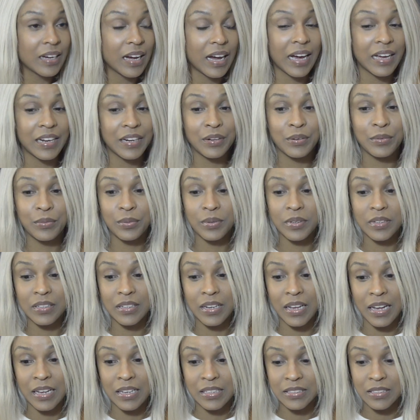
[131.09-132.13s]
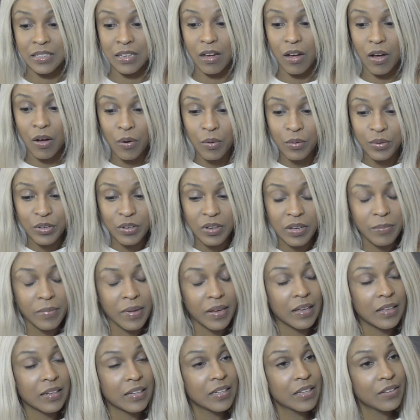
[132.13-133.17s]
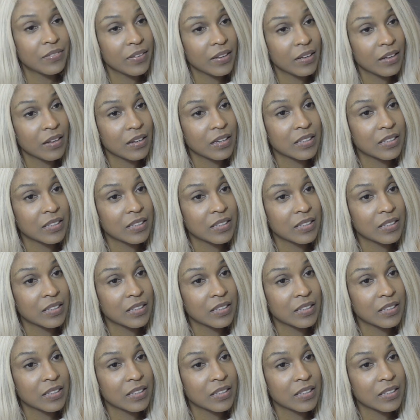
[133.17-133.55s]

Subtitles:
I didn't realize that, oh, you can make a living,